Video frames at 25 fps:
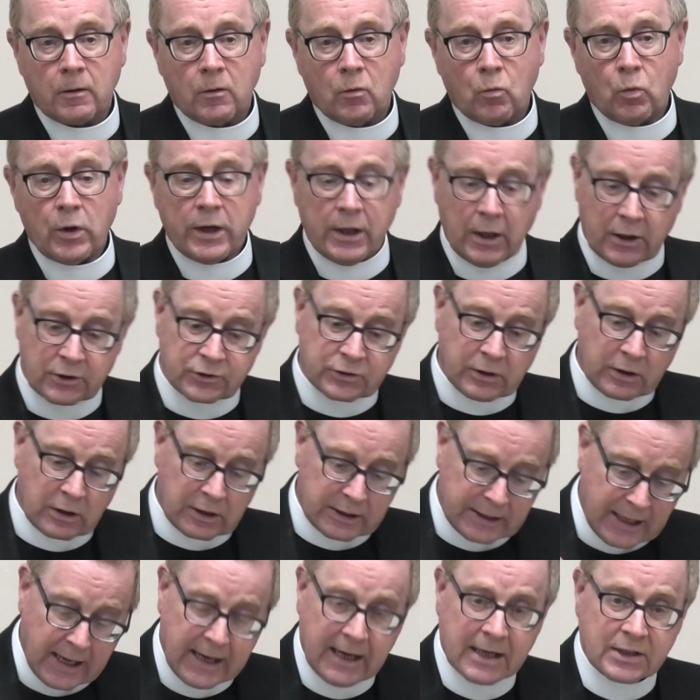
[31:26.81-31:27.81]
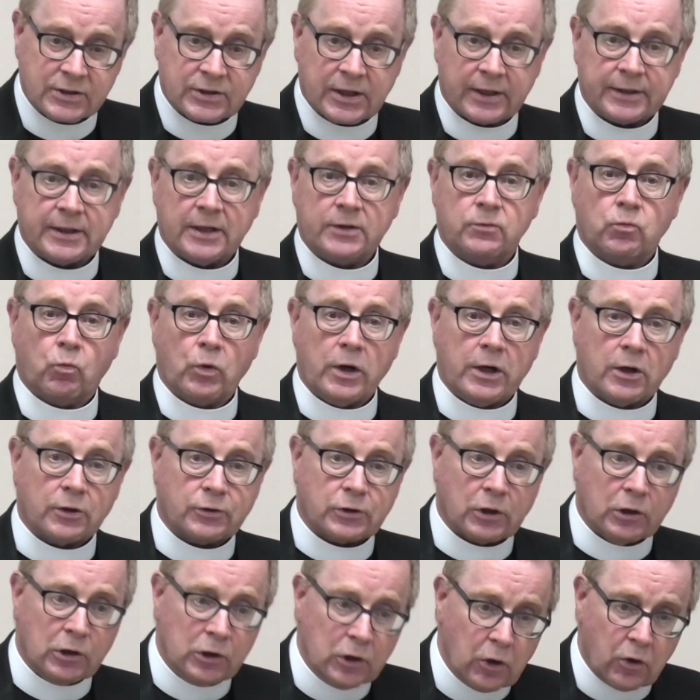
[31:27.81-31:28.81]
We are to gaze at it, we are
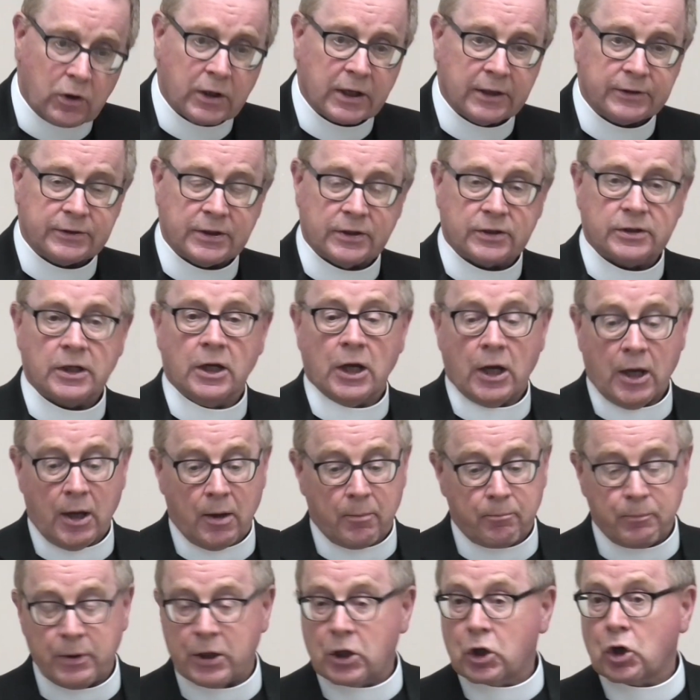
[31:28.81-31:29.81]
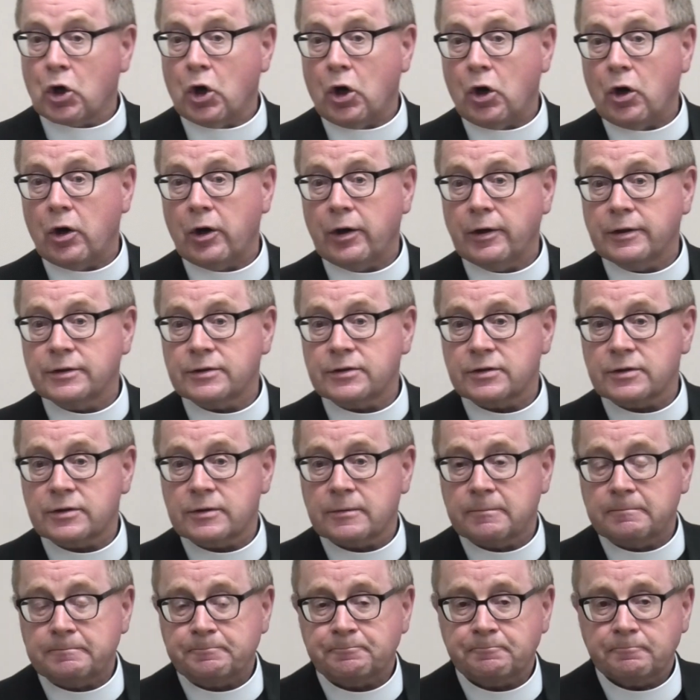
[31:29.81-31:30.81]
to look at it,
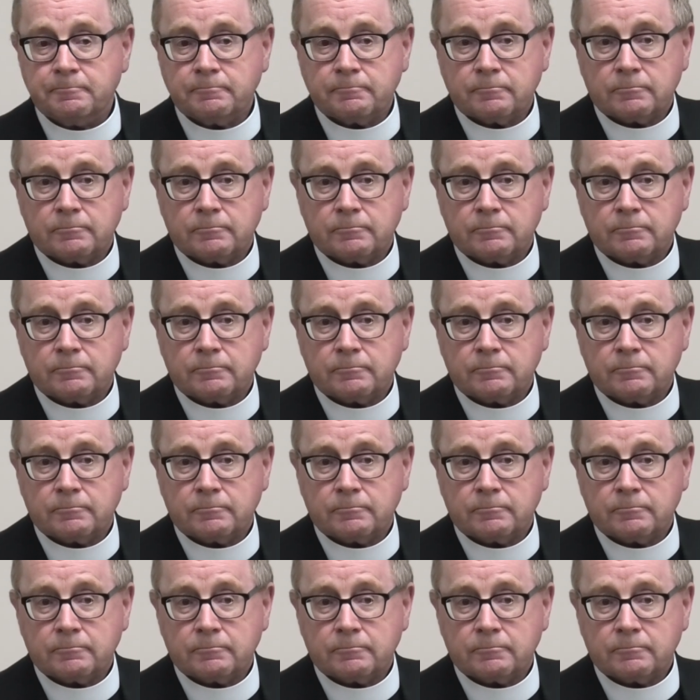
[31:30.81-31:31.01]
because